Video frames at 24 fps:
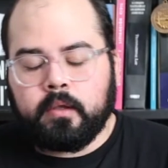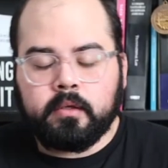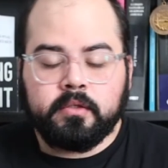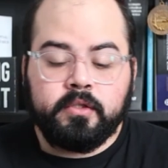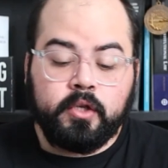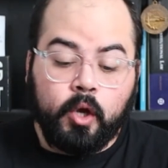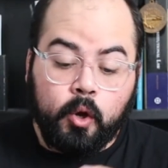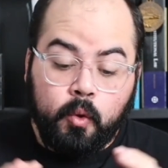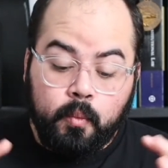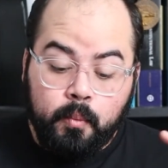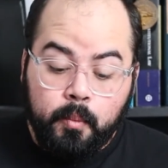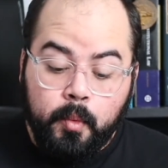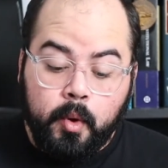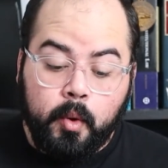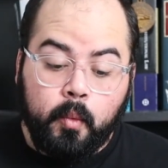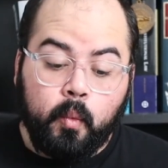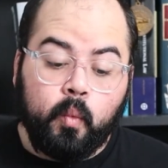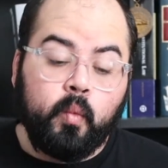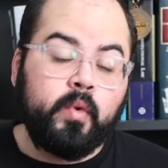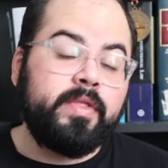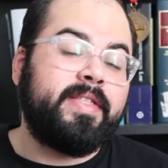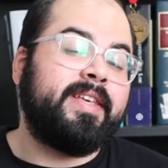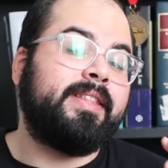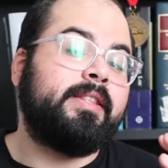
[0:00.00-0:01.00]
So
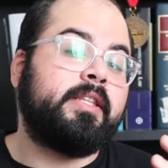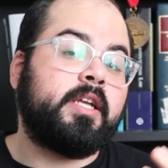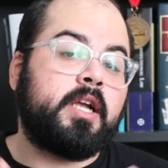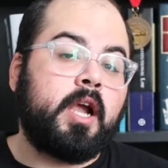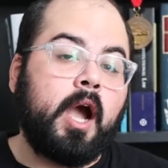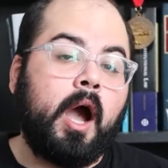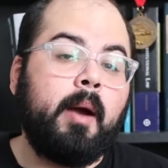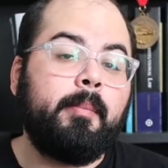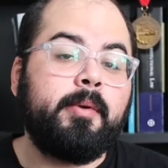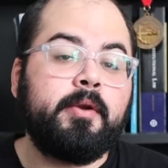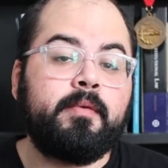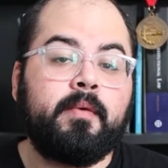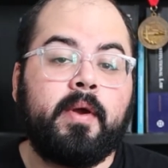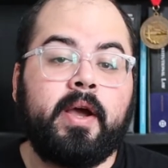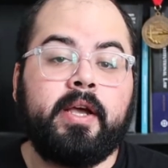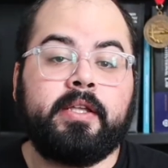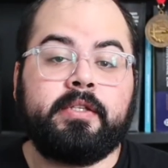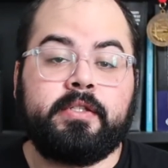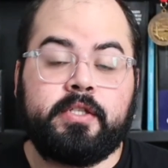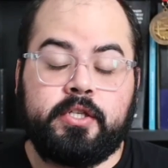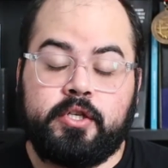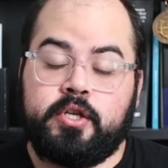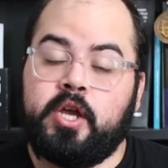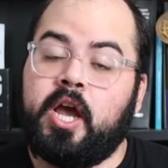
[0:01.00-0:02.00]
within the
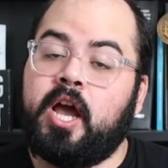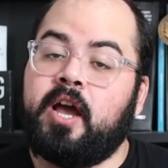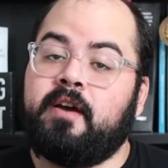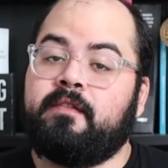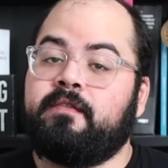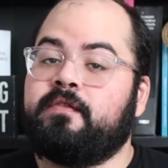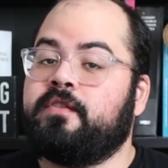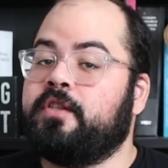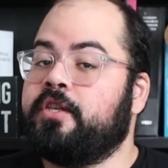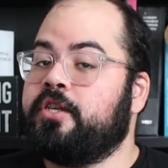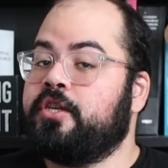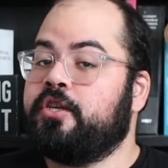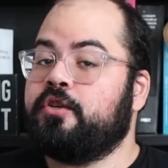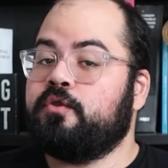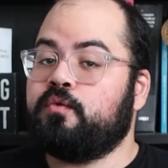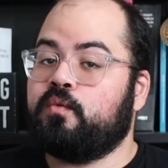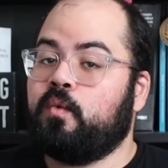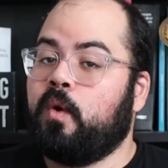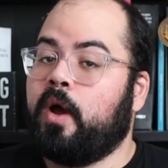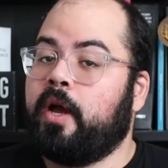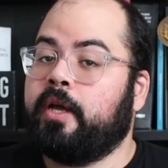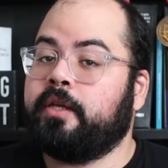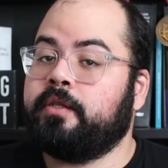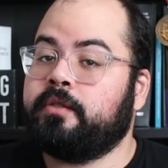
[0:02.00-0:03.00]
copyrights, you have the
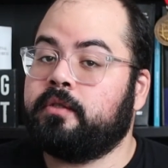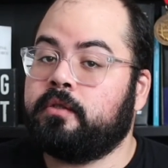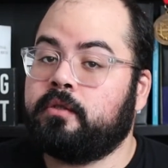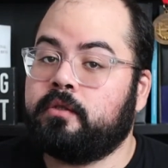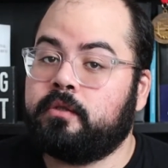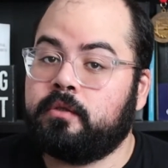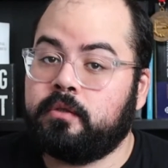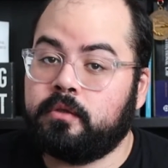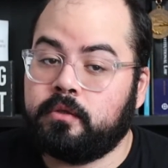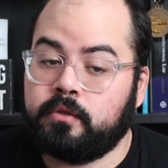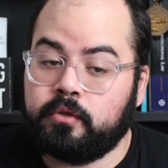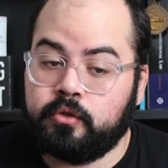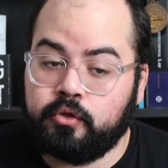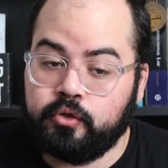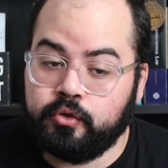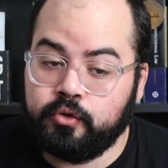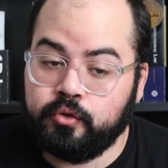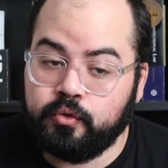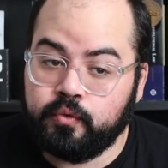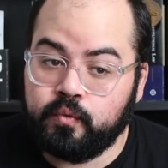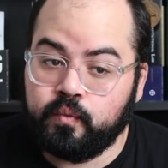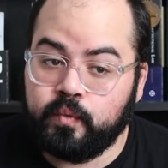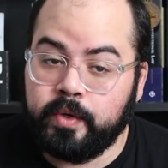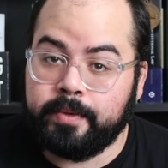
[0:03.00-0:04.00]
rights
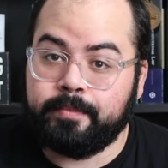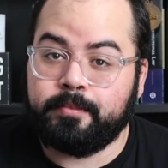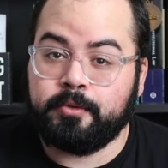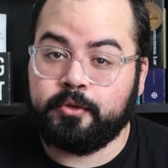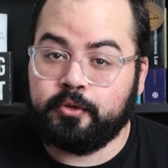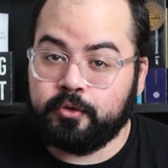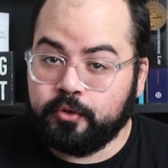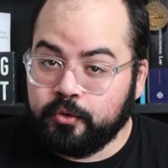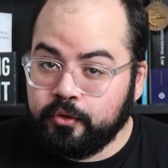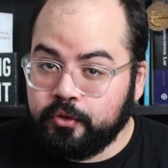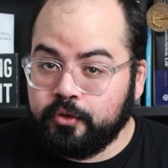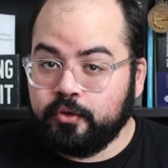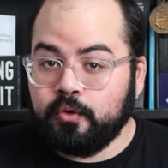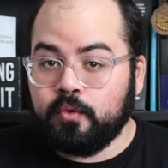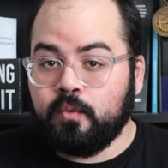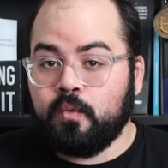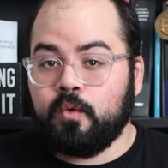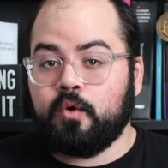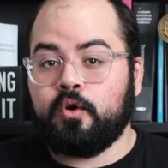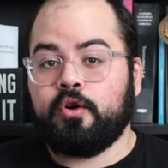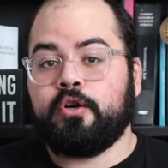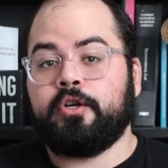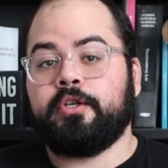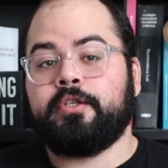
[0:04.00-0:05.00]
to reproduce your
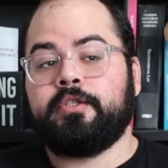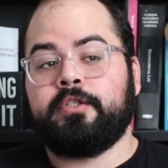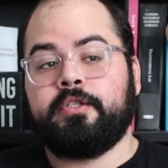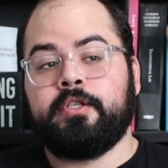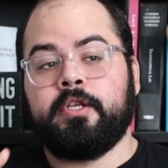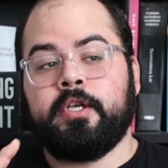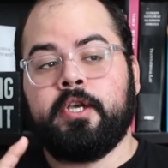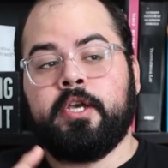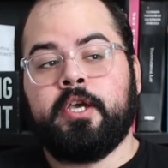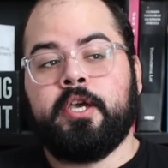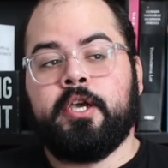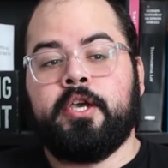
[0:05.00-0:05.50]
works,